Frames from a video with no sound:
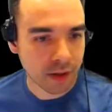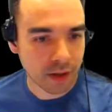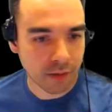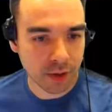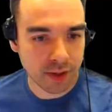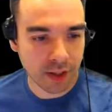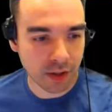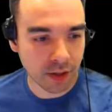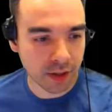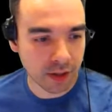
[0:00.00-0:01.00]
If we take a
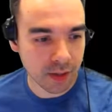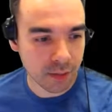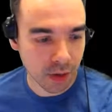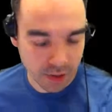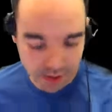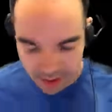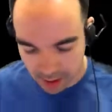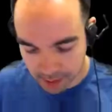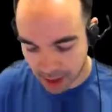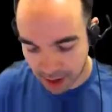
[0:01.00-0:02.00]
look at the process
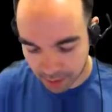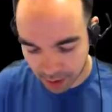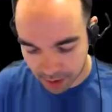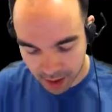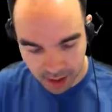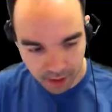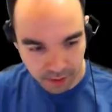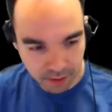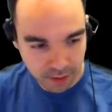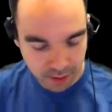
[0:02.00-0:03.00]
types I have right now,
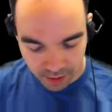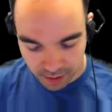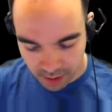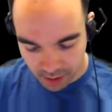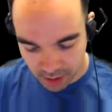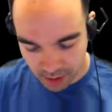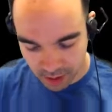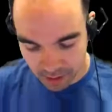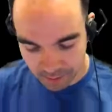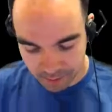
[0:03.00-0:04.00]

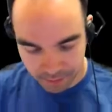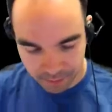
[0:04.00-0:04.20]
and